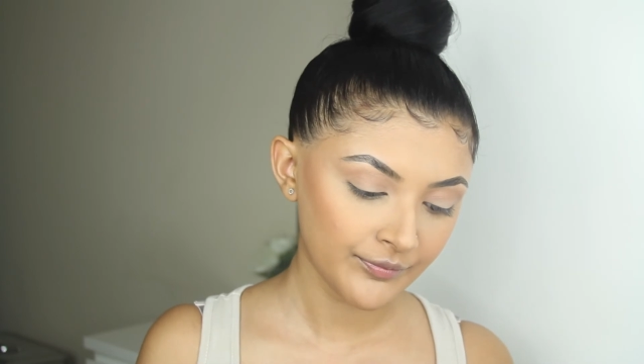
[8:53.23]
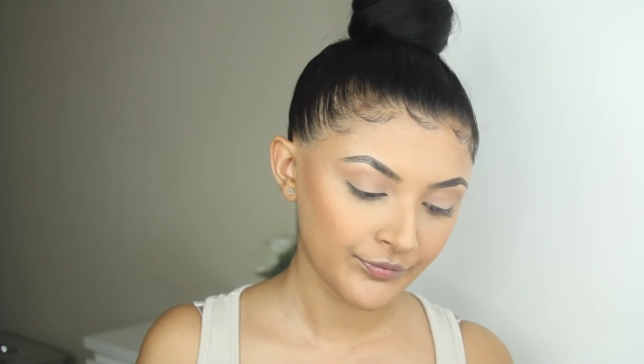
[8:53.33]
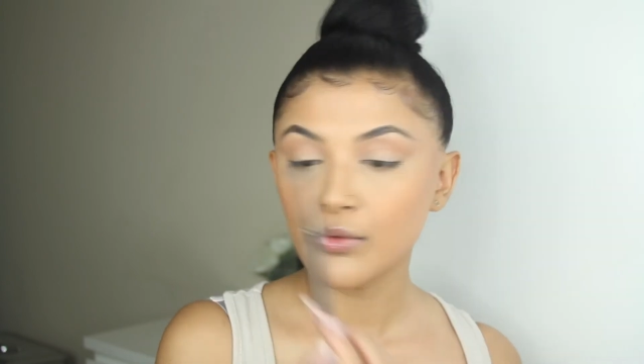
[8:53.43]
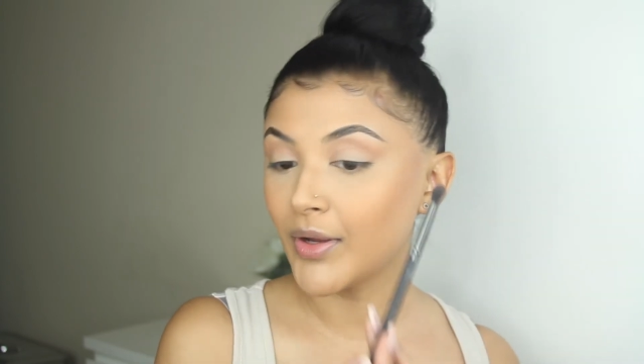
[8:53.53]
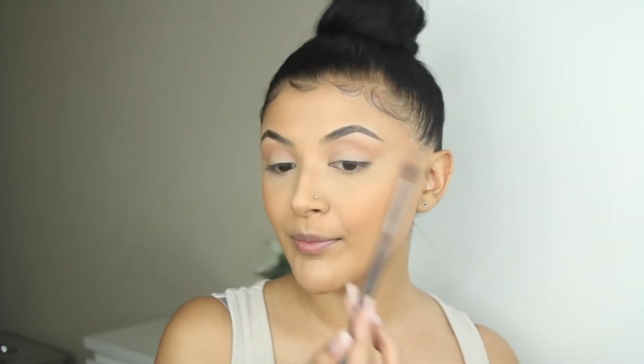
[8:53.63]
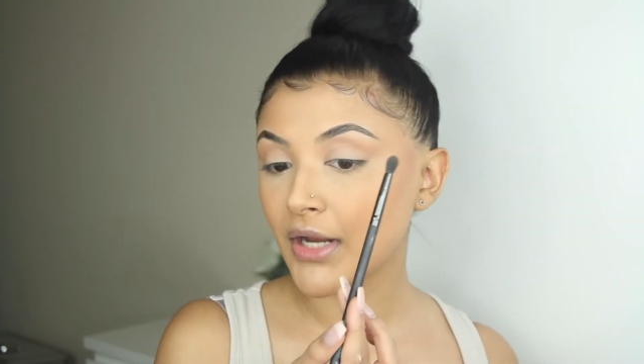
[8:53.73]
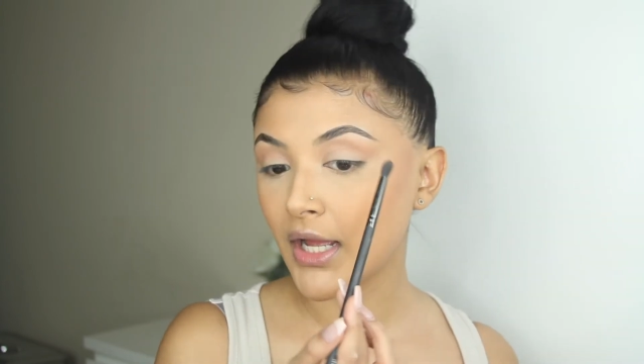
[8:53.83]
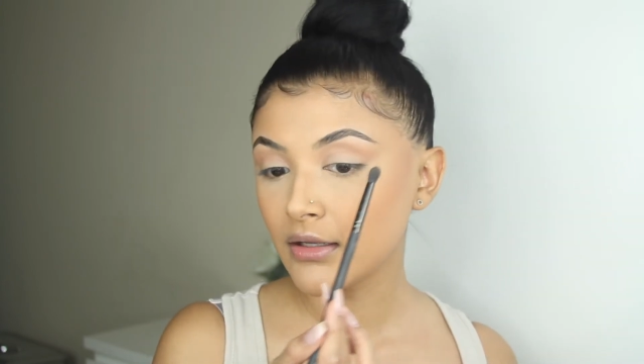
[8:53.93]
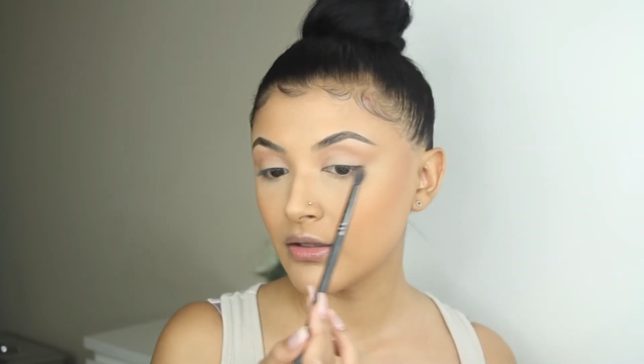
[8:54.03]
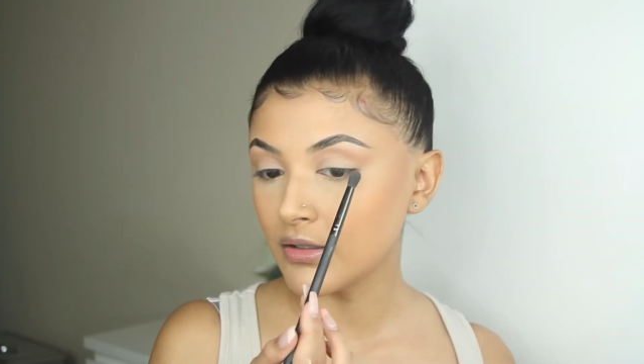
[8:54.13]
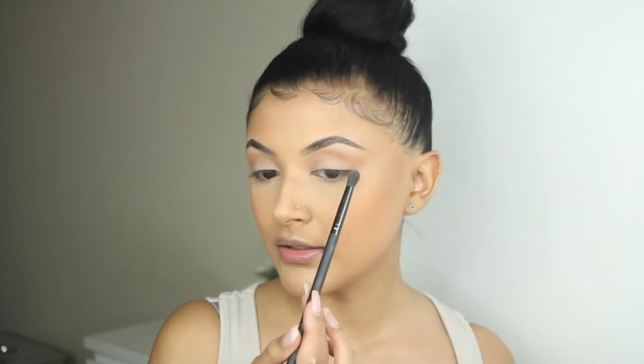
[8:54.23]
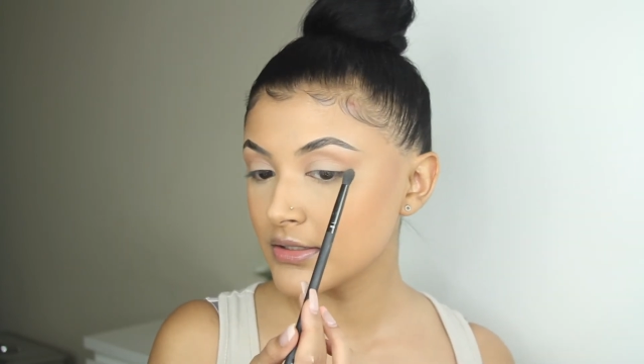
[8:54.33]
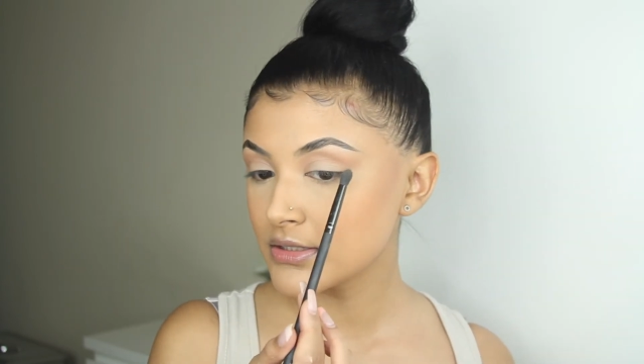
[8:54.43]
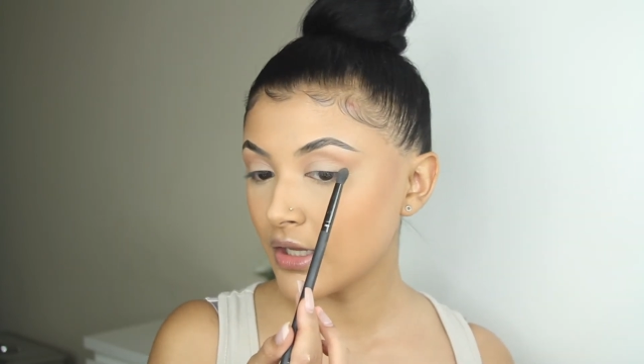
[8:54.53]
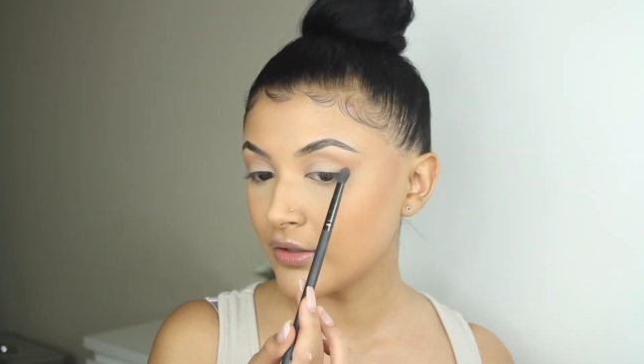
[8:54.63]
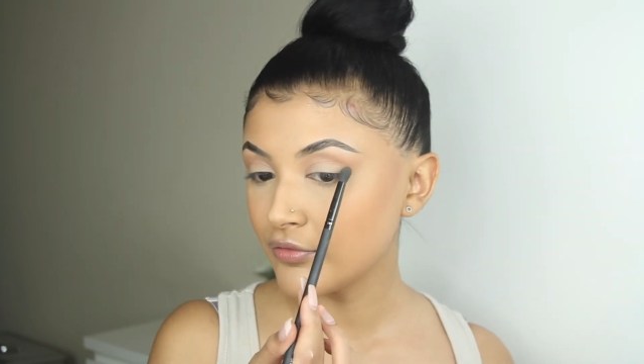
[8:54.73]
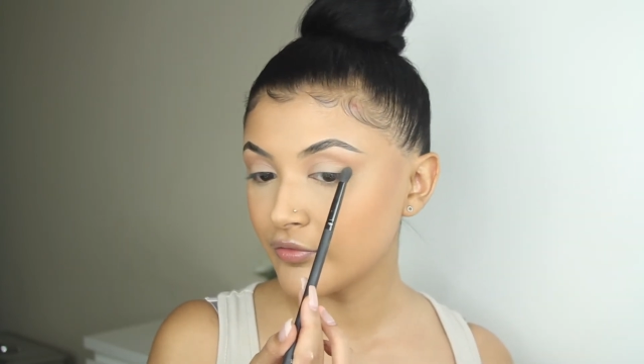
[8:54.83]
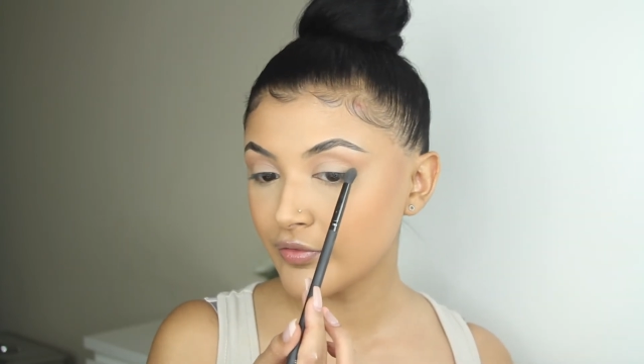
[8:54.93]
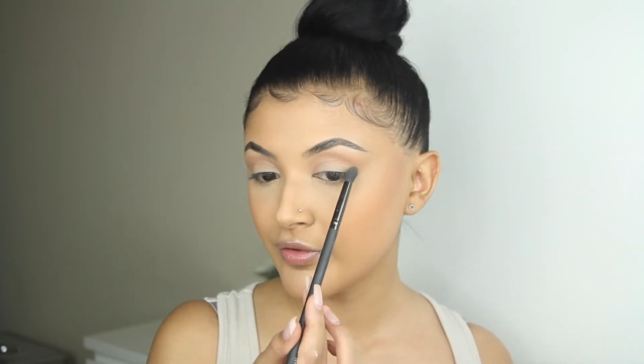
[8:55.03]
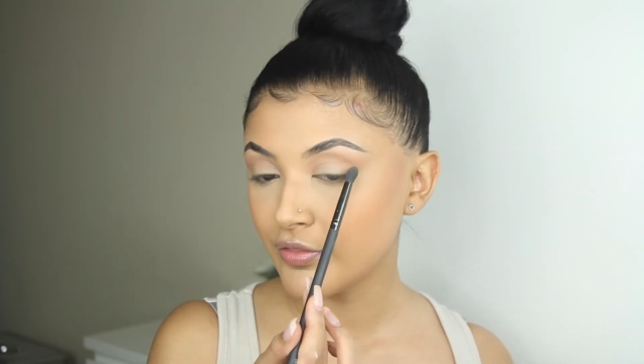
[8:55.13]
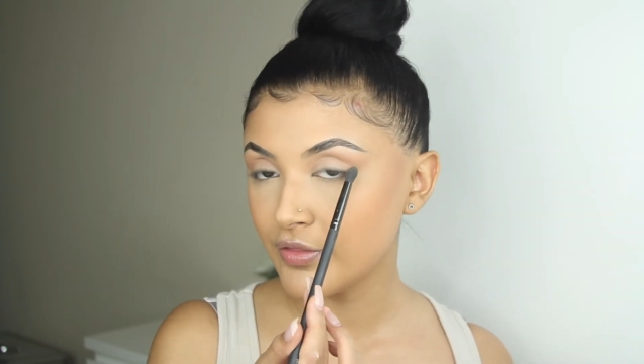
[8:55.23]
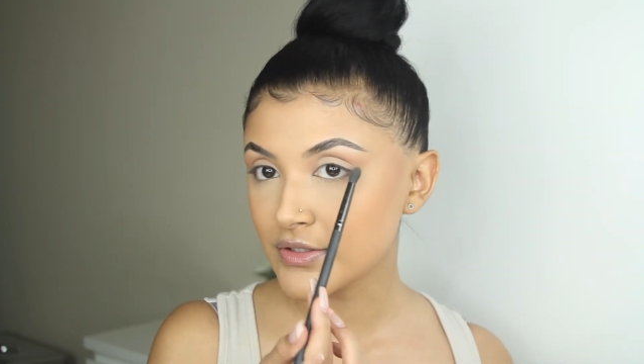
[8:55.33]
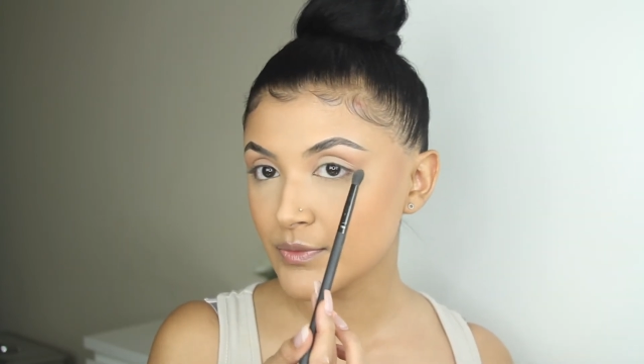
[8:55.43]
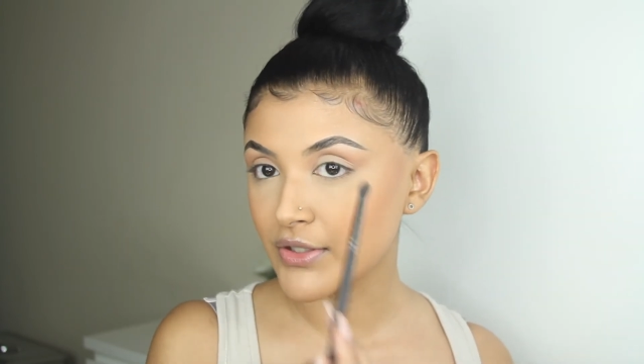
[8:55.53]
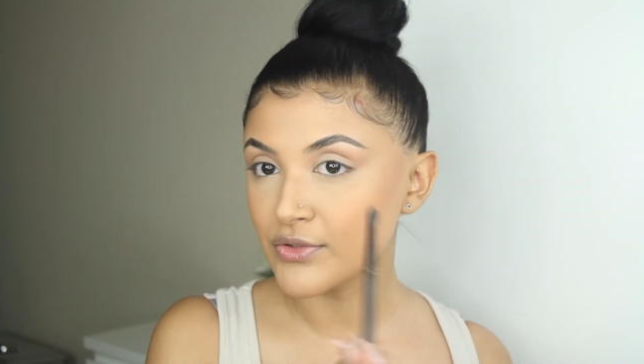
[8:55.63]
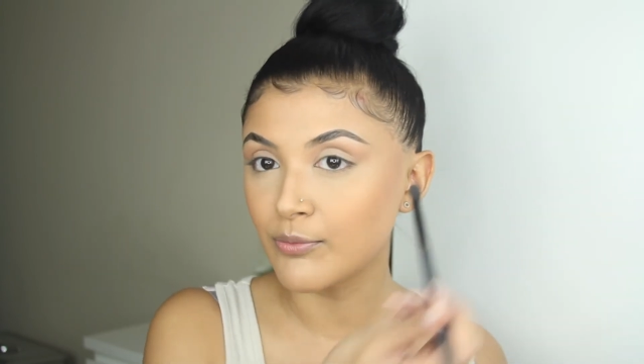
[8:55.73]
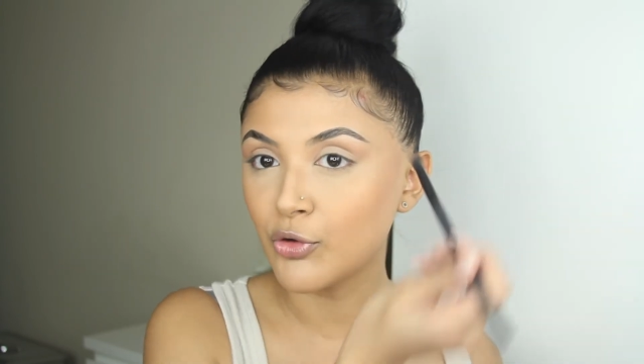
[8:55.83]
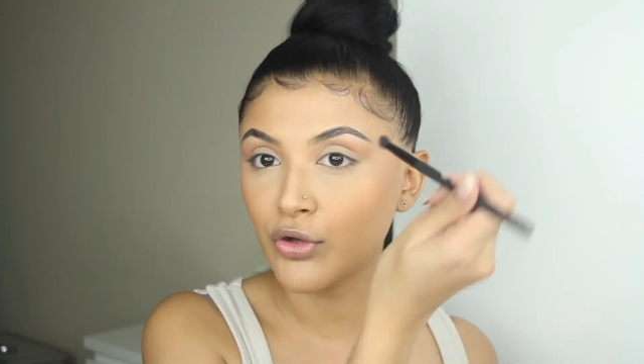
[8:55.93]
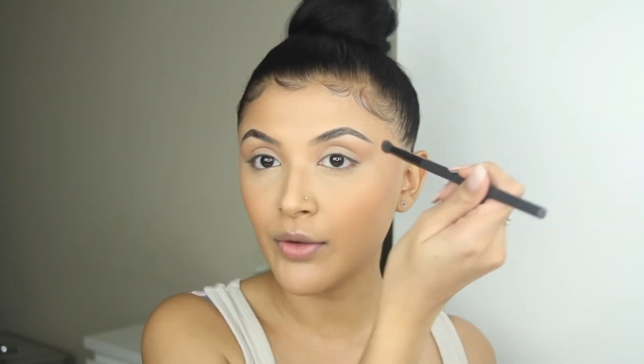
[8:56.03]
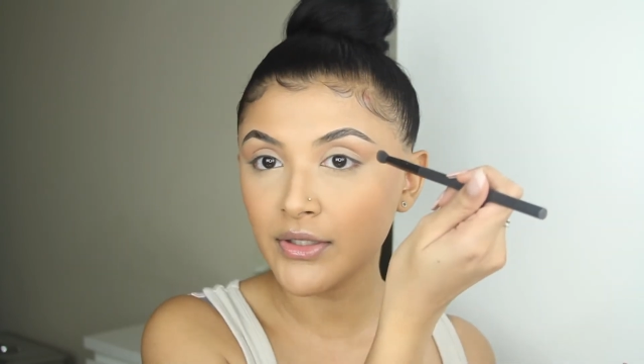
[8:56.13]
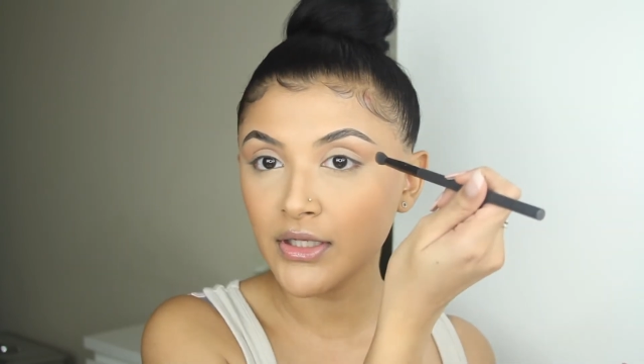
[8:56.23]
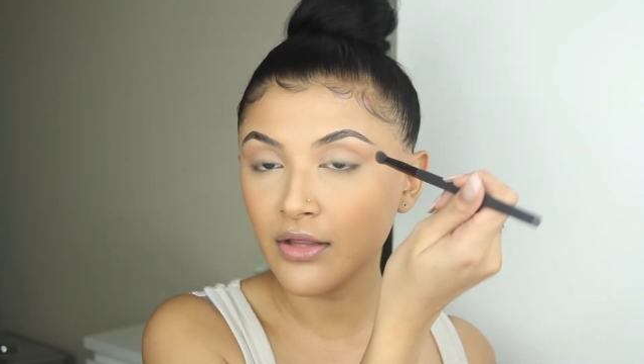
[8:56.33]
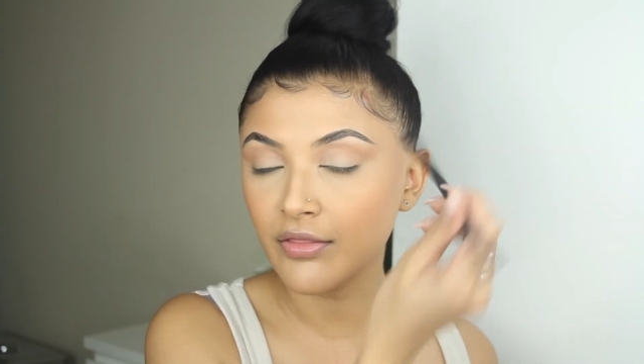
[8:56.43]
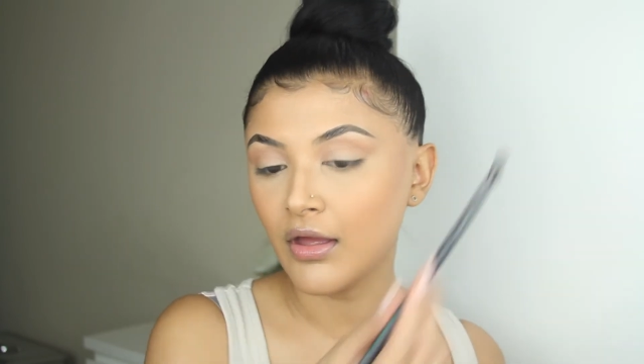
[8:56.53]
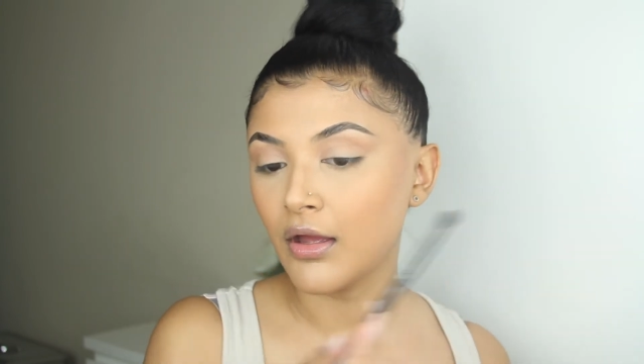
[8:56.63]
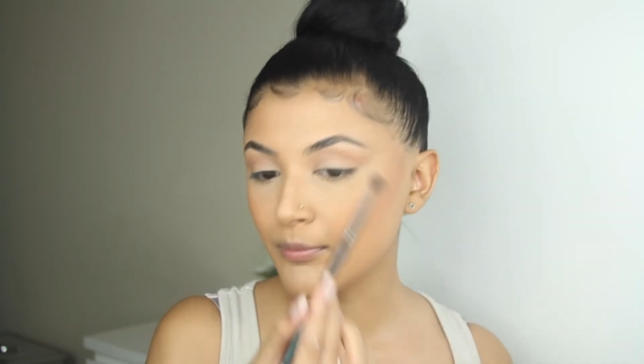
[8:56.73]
And the way I'm going to angle it is kind of this way, so I'm not going in like that,